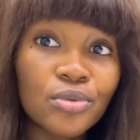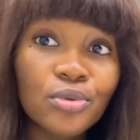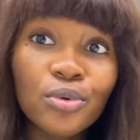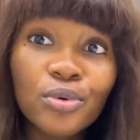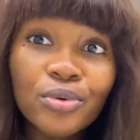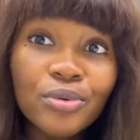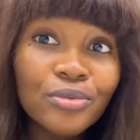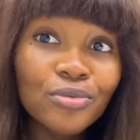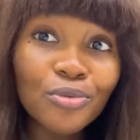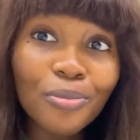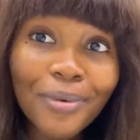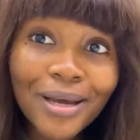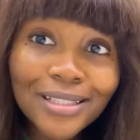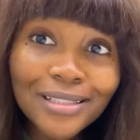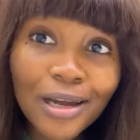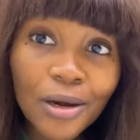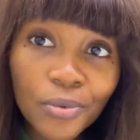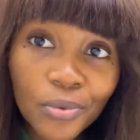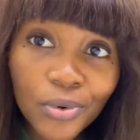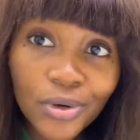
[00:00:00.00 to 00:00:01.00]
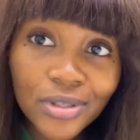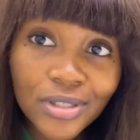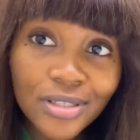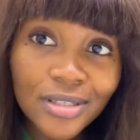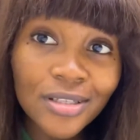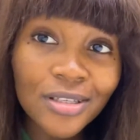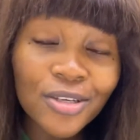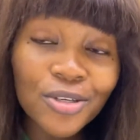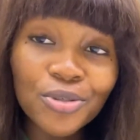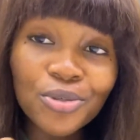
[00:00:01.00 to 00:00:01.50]
So no matter what,
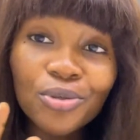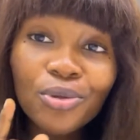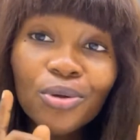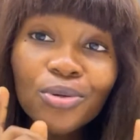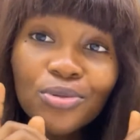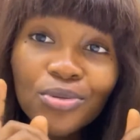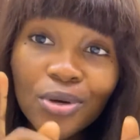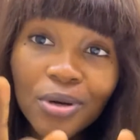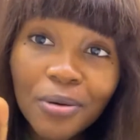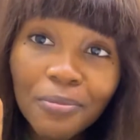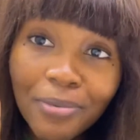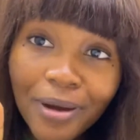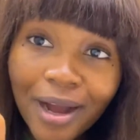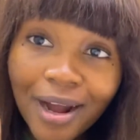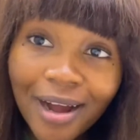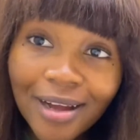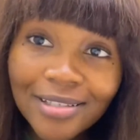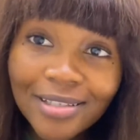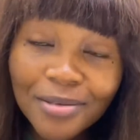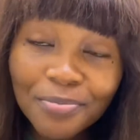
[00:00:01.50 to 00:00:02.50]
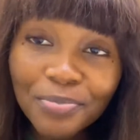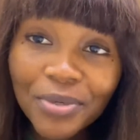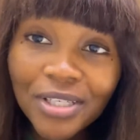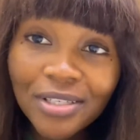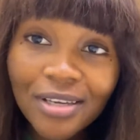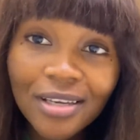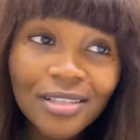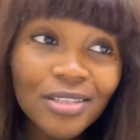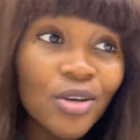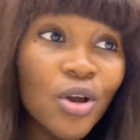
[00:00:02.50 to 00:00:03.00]
you don't talk back at a
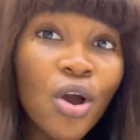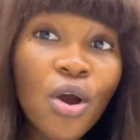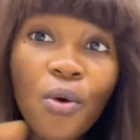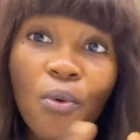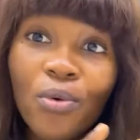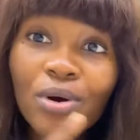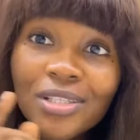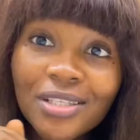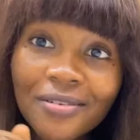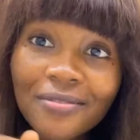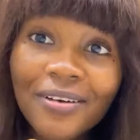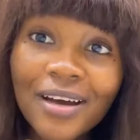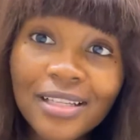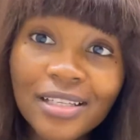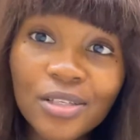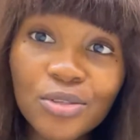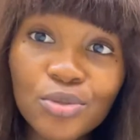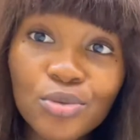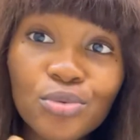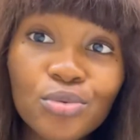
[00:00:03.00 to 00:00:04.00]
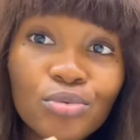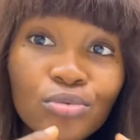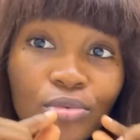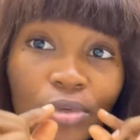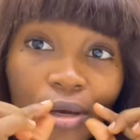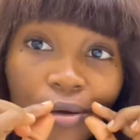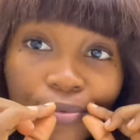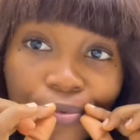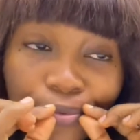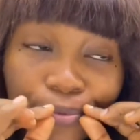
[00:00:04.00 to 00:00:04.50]
patient, whatever they do,
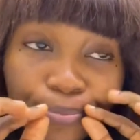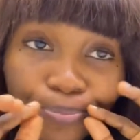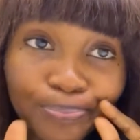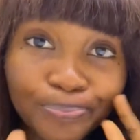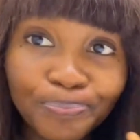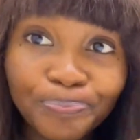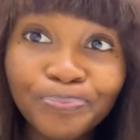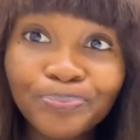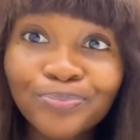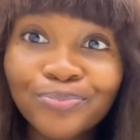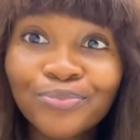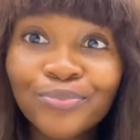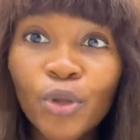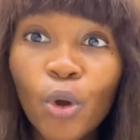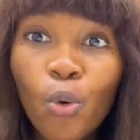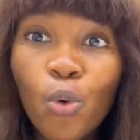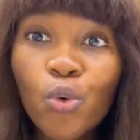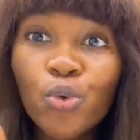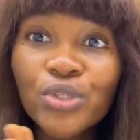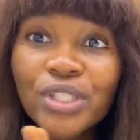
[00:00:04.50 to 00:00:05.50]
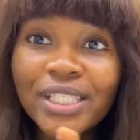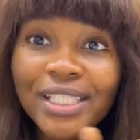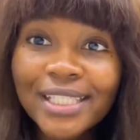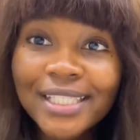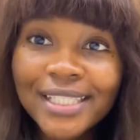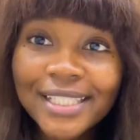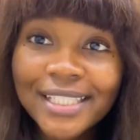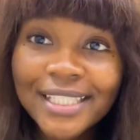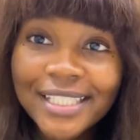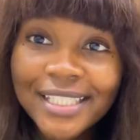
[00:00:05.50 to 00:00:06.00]
you have to hold
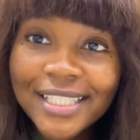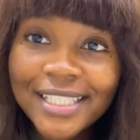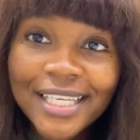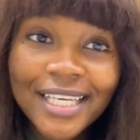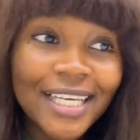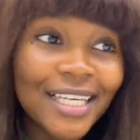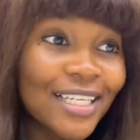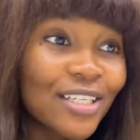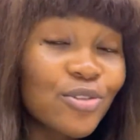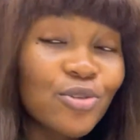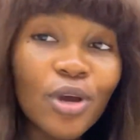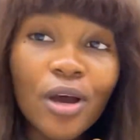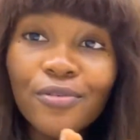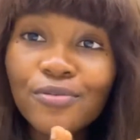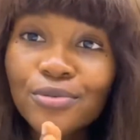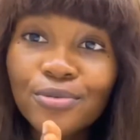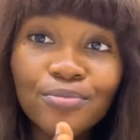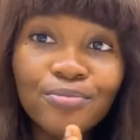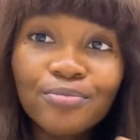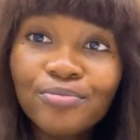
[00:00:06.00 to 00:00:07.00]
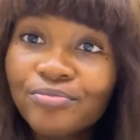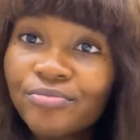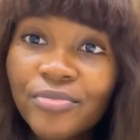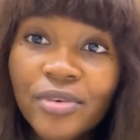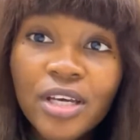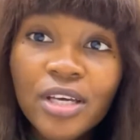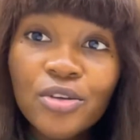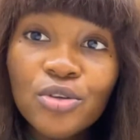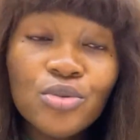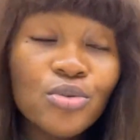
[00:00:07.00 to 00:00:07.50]
it. You have to.
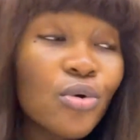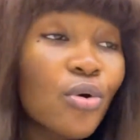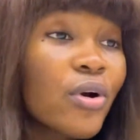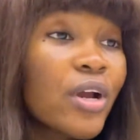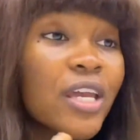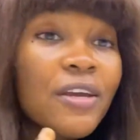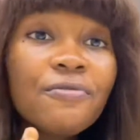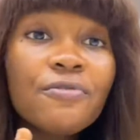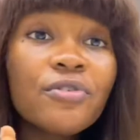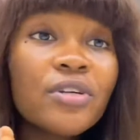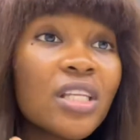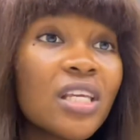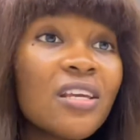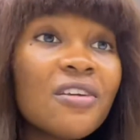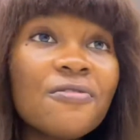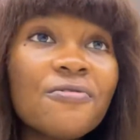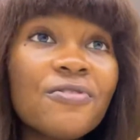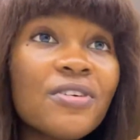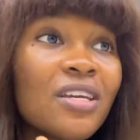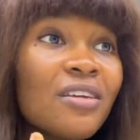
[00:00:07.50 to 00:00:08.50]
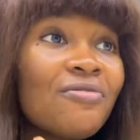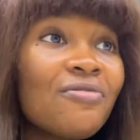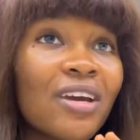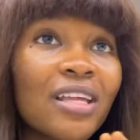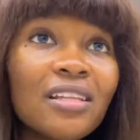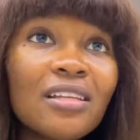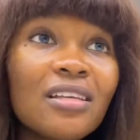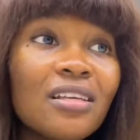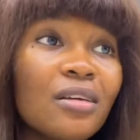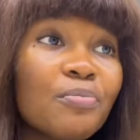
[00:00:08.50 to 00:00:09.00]
So even
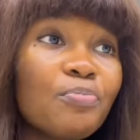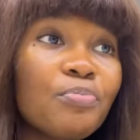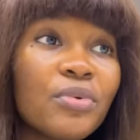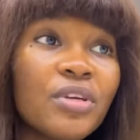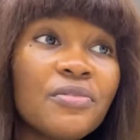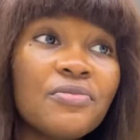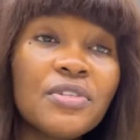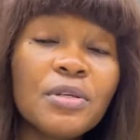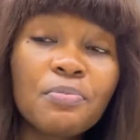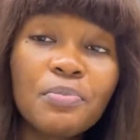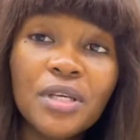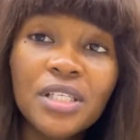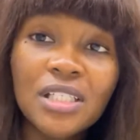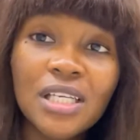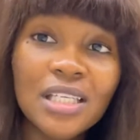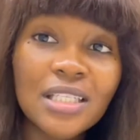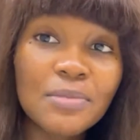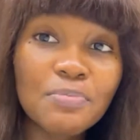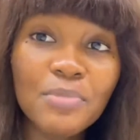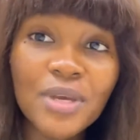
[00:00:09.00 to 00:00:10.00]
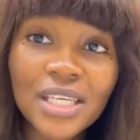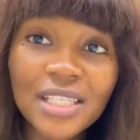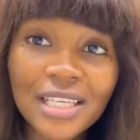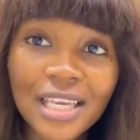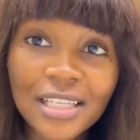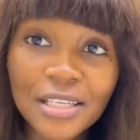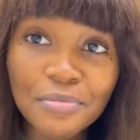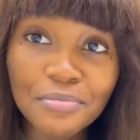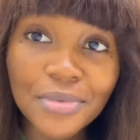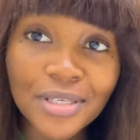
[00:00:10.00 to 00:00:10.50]
if the patient makes
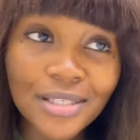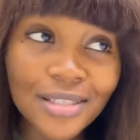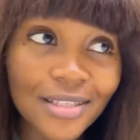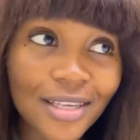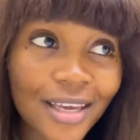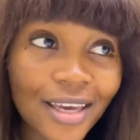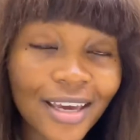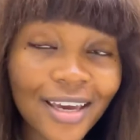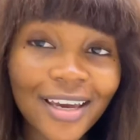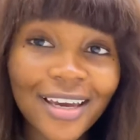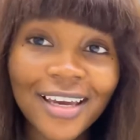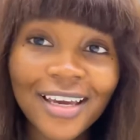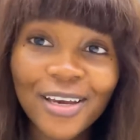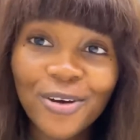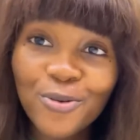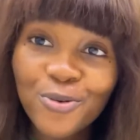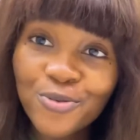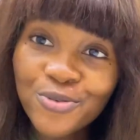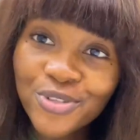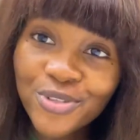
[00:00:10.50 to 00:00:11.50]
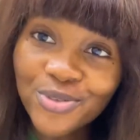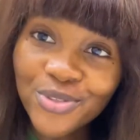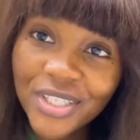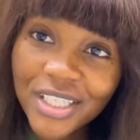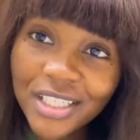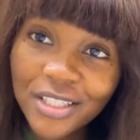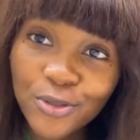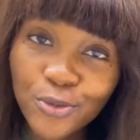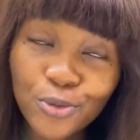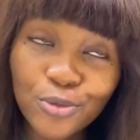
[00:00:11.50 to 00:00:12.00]
any mistake, who do you
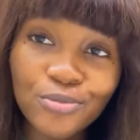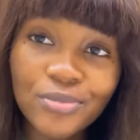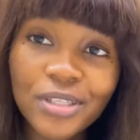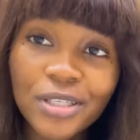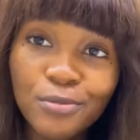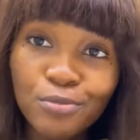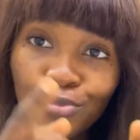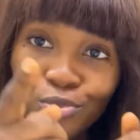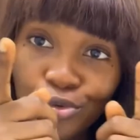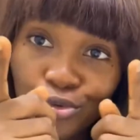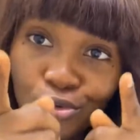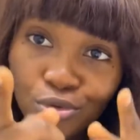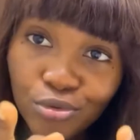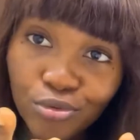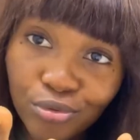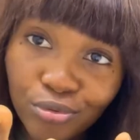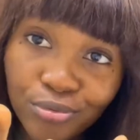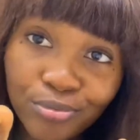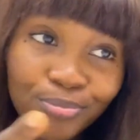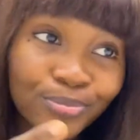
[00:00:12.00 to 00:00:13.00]
think they will blame? You.